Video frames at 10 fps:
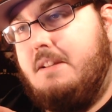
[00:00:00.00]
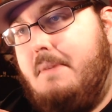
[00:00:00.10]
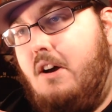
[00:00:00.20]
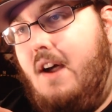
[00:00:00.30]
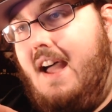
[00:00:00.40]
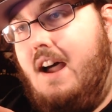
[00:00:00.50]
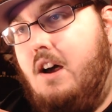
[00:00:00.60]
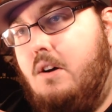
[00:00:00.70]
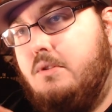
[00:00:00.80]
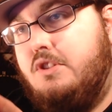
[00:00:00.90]
about
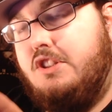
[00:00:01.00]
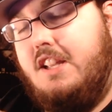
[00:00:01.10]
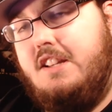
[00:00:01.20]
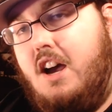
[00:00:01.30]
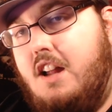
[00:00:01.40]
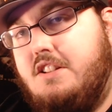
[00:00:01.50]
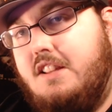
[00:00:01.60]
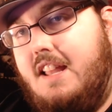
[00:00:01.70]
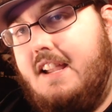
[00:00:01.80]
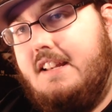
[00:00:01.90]
how she dodged
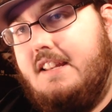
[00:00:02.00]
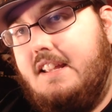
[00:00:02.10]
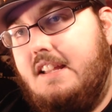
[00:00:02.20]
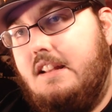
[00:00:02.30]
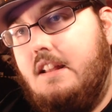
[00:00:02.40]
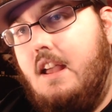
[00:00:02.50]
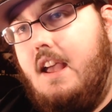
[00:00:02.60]
lightning